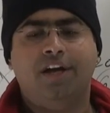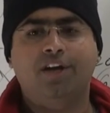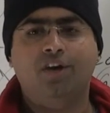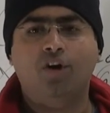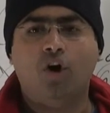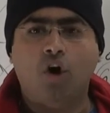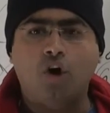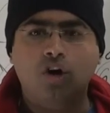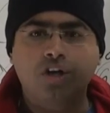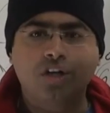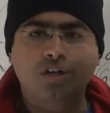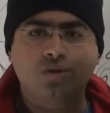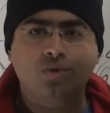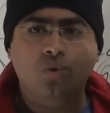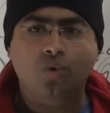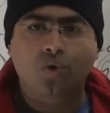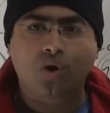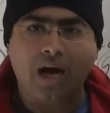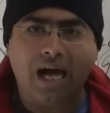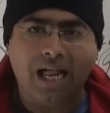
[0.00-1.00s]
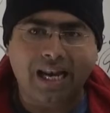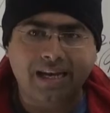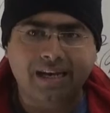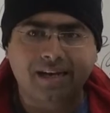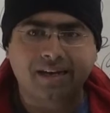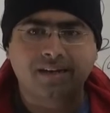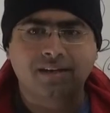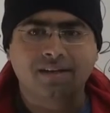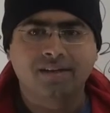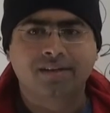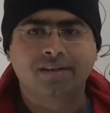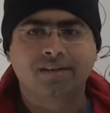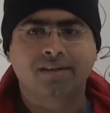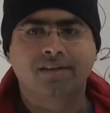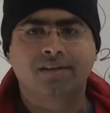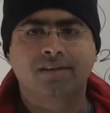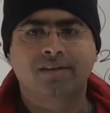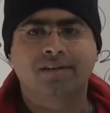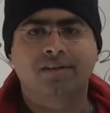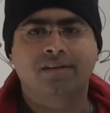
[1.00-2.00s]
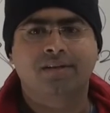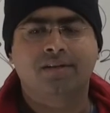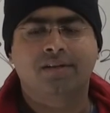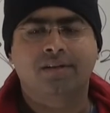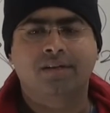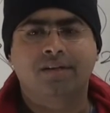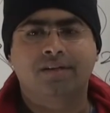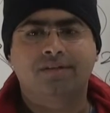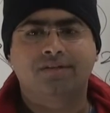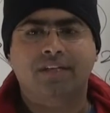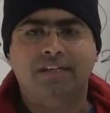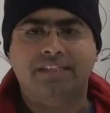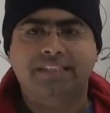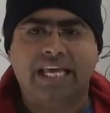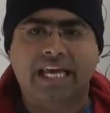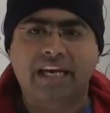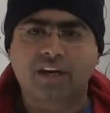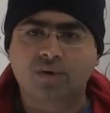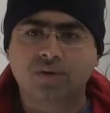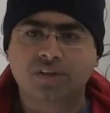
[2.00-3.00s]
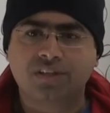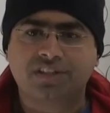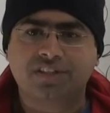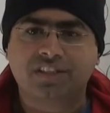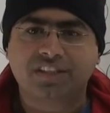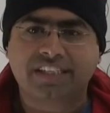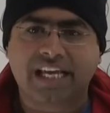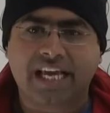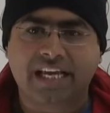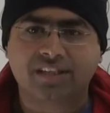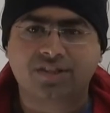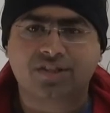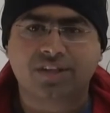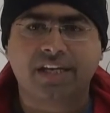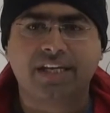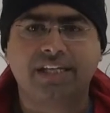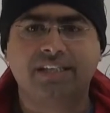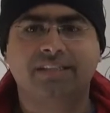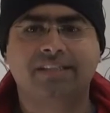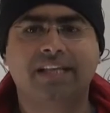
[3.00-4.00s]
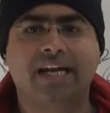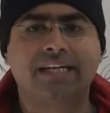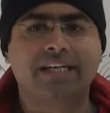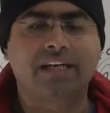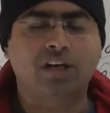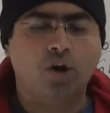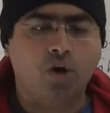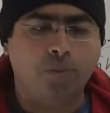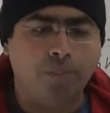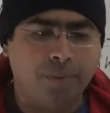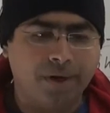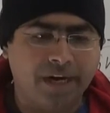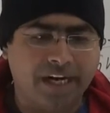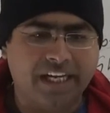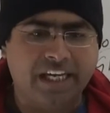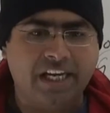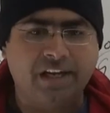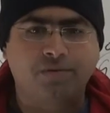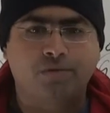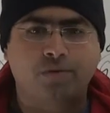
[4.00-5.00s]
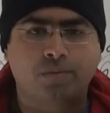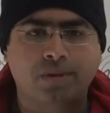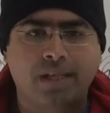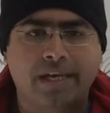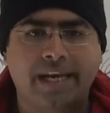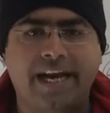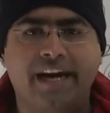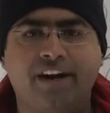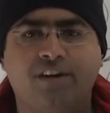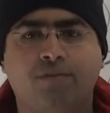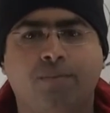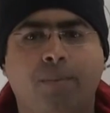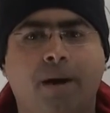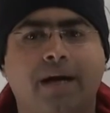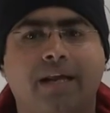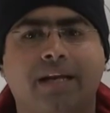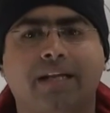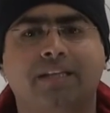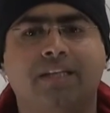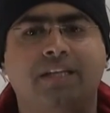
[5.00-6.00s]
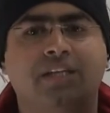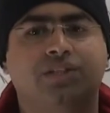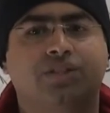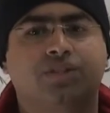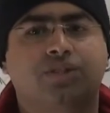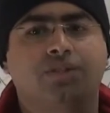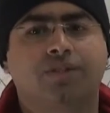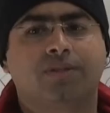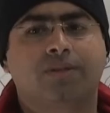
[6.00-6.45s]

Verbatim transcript: in order to cull the terrorist sanctuaries that are operating from the land of Bangladesh.